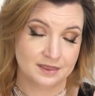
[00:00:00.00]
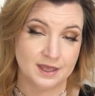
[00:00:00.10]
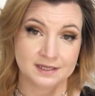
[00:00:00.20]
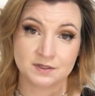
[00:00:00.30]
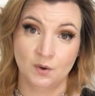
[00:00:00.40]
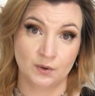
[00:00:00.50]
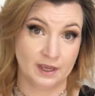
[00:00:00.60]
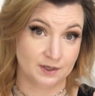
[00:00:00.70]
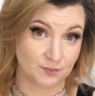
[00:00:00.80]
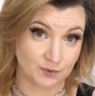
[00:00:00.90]
that's a whole
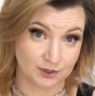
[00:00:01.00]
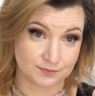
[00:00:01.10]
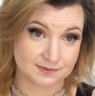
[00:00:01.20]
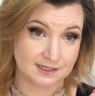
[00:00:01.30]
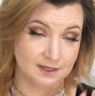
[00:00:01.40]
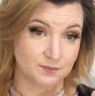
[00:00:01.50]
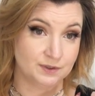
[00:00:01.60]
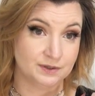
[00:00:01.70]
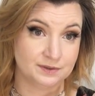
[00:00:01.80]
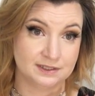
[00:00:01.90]
can of worms and
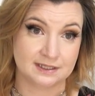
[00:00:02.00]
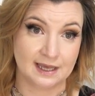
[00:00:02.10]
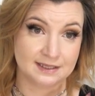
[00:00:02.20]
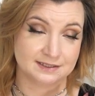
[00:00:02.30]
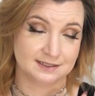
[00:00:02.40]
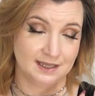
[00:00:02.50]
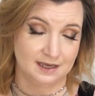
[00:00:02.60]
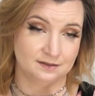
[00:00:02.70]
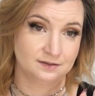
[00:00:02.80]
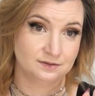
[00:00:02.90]
we don't need to get into
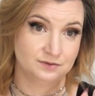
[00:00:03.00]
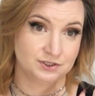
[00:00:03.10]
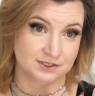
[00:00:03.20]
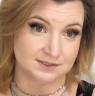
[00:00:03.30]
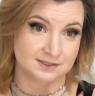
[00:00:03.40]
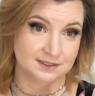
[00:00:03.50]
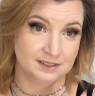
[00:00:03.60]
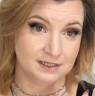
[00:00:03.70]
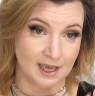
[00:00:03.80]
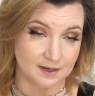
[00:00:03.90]
that just
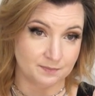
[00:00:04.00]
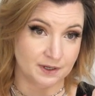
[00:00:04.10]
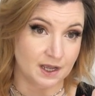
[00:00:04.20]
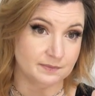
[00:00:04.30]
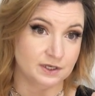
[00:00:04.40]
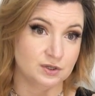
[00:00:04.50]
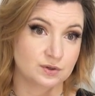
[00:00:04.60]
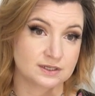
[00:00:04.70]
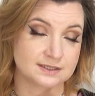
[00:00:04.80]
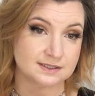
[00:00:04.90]
yet. But I mean, you
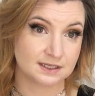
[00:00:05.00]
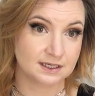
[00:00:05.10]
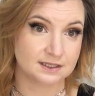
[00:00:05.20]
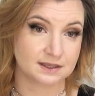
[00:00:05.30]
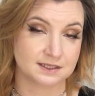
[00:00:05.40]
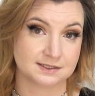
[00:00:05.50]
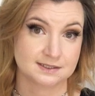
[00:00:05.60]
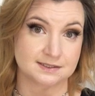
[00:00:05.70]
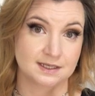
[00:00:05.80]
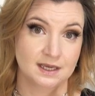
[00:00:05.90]
can see that this
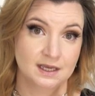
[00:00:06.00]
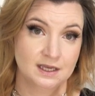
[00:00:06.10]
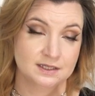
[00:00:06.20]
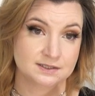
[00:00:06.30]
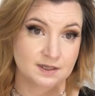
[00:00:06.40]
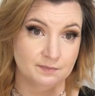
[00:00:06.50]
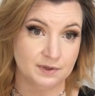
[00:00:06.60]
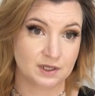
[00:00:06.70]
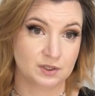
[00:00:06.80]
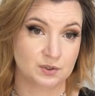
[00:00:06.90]
is
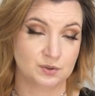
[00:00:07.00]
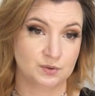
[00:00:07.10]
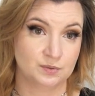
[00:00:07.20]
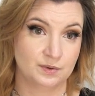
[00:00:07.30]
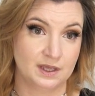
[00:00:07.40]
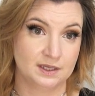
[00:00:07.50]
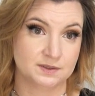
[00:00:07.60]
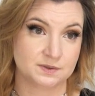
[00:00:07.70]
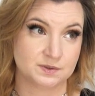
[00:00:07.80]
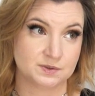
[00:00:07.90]
somebody who
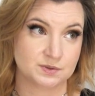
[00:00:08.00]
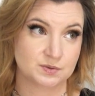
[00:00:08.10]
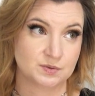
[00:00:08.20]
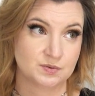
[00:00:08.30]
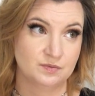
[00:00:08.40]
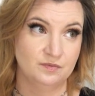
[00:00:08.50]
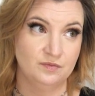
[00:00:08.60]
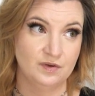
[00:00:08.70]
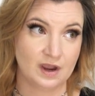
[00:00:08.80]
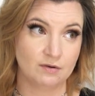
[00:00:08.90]
is
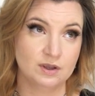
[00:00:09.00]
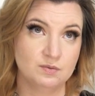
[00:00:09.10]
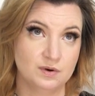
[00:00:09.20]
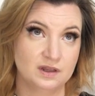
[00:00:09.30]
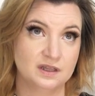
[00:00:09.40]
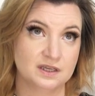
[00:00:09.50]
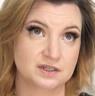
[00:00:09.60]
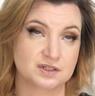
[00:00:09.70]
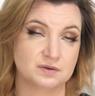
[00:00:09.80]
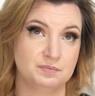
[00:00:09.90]
very
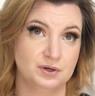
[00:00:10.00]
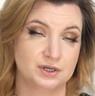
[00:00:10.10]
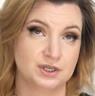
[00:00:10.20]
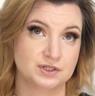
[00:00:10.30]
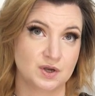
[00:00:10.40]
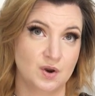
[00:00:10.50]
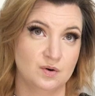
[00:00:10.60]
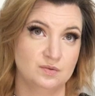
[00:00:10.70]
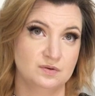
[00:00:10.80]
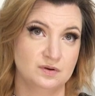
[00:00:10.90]
willing to put his
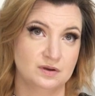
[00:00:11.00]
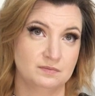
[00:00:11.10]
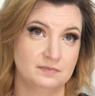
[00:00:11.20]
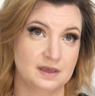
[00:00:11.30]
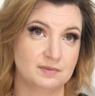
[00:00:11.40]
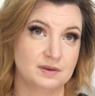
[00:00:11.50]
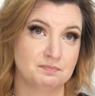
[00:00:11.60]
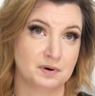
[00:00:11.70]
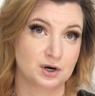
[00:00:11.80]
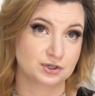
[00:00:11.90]
own
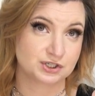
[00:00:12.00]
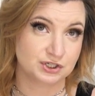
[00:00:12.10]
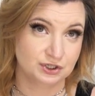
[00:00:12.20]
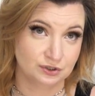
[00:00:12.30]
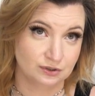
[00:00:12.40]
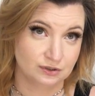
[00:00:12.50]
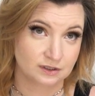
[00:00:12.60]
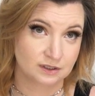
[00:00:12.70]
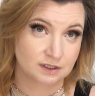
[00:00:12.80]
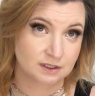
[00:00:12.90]
maybe personal